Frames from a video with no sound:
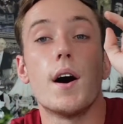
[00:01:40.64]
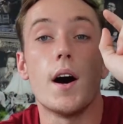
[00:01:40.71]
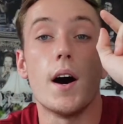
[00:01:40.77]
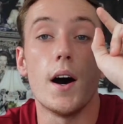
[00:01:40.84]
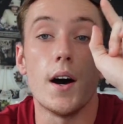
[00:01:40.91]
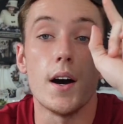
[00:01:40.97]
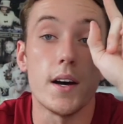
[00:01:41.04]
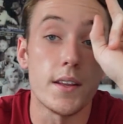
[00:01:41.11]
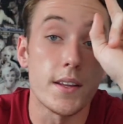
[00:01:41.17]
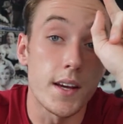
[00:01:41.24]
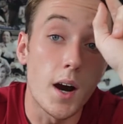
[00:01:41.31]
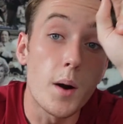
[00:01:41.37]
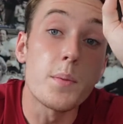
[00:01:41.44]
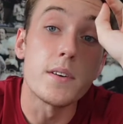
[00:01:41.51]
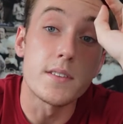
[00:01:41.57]

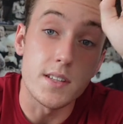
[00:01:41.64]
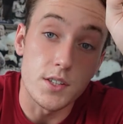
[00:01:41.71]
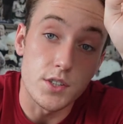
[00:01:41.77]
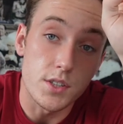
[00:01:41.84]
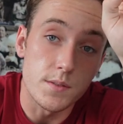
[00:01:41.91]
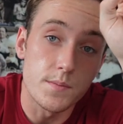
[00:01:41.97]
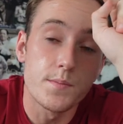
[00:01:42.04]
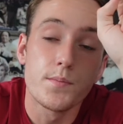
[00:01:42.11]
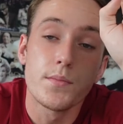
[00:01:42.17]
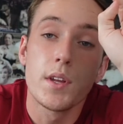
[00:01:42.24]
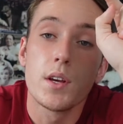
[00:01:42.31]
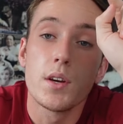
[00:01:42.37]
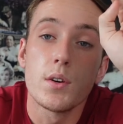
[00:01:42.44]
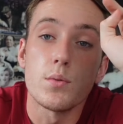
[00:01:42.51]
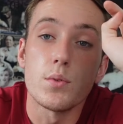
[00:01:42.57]
upper session,
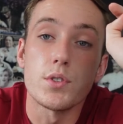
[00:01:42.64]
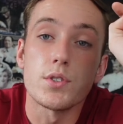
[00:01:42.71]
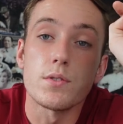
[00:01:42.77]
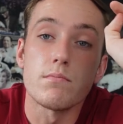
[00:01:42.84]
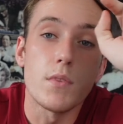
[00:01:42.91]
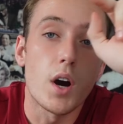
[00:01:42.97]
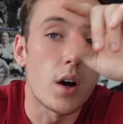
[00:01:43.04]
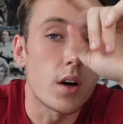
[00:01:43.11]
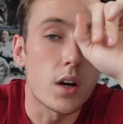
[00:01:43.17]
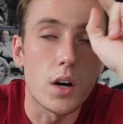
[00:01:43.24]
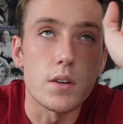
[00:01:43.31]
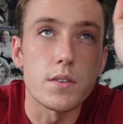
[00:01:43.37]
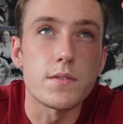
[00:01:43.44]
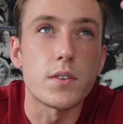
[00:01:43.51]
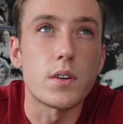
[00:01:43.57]
which
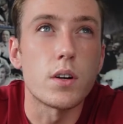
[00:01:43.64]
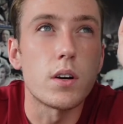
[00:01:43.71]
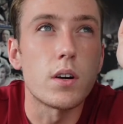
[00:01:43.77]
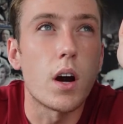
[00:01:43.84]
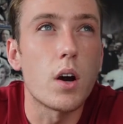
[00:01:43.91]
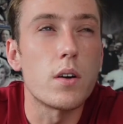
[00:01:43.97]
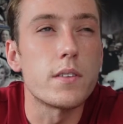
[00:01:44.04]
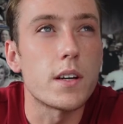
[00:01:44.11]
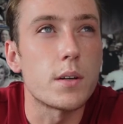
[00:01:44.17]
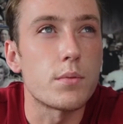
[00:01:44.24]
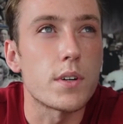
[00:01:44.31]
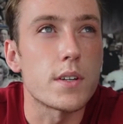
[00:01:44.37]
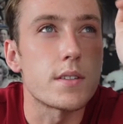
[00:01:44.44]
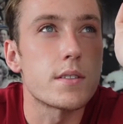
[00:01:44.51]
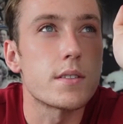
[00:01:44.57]
goes for overhead
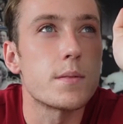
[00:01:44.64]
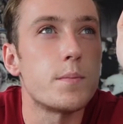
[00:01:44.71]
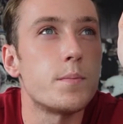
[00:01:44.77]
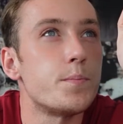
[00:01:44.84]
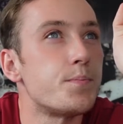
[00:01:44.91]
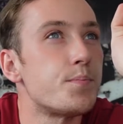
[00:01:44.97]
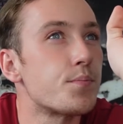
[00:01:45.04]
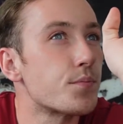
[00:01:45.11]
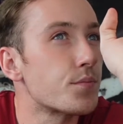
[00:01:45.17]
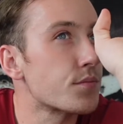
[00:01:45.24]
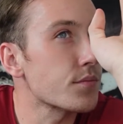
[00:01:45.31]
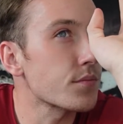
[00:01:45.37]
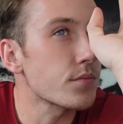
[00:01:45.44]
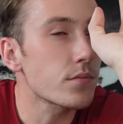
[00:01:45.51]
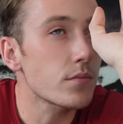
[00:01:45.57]
press,
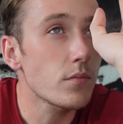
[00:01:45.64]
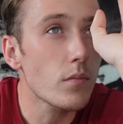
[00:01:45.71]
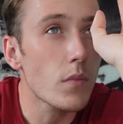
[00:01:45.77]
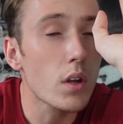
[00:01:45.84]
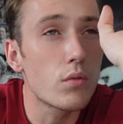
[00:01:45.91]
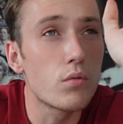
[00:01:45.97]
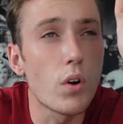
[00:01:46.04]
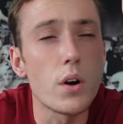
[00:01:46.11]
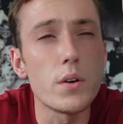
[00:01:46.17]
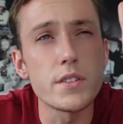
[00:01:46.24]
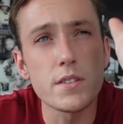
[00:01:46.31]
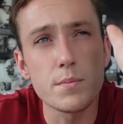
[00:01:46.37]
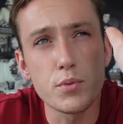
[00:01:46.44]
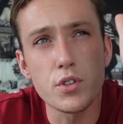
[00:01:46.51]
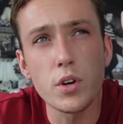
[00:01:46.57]
rows.
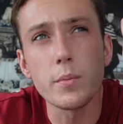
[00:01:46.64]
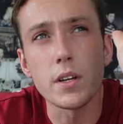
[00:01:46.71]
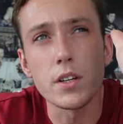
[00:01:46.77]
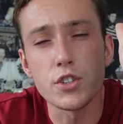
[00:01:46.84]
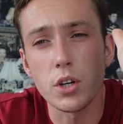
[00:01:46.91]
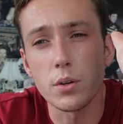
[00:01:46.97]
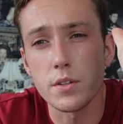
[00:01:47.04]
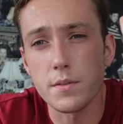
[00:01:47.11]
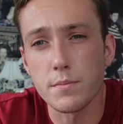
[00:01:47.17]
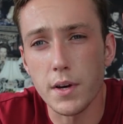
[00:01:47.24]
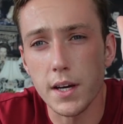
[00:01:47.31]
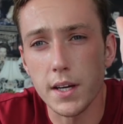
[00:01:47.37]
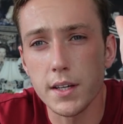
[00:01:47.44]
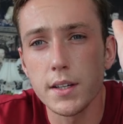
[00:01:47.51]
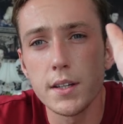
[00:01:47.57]
It's predominantly shoulders and
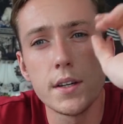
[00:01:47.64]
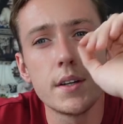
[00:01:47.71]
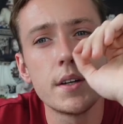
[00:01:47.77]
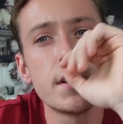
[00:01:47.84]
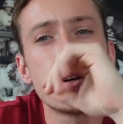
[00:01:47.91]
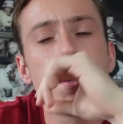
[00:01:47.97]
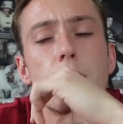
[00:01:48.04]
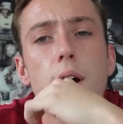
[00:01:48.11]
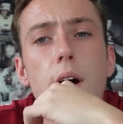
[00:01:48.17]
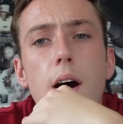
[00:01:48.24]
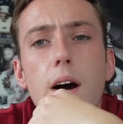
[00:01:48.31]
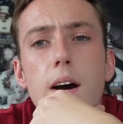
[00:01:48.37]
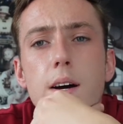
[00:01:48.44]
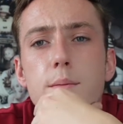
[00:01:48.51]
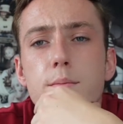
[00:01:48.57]
back.
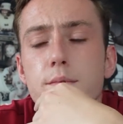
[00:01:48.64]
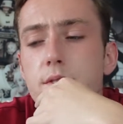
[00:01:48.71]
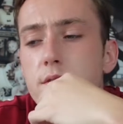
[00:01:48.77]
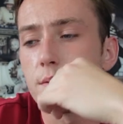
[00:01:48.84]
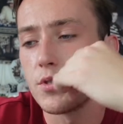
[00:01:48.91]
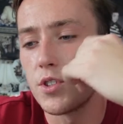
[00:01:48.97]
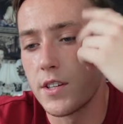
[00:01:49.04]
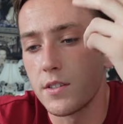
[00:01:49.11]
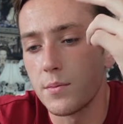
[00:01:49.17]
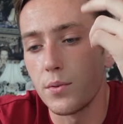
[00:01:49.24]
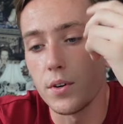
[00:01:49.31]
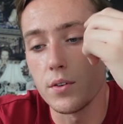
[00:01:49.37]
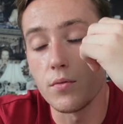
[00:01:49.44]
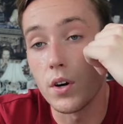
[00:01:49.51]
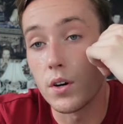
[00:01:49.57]
So some chest
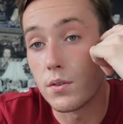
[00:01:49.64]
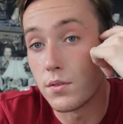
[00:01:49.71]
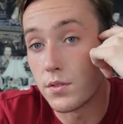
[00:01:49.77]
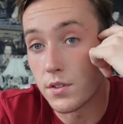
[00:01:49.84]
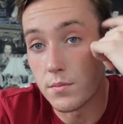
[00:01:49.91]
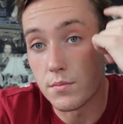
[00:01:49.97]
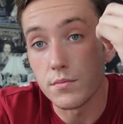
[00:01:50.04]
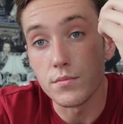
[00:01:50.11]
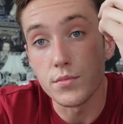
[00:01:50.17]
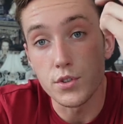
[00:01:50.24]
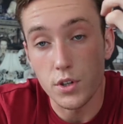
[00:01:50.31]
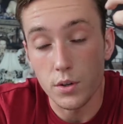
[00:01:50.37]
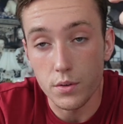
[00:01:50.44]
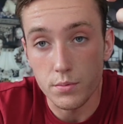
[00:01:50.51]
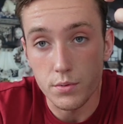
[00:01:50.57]
supported rows, some
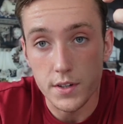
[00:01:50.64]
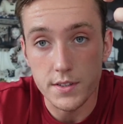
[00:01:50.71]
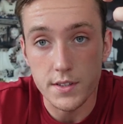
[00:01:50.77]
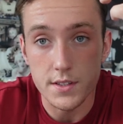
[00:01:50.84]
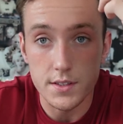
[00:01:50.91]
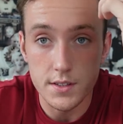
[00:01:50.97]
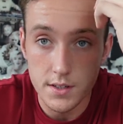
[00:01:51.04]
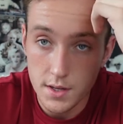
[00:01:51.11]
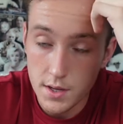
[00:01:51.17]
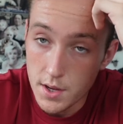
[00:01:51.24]
shoulder presses,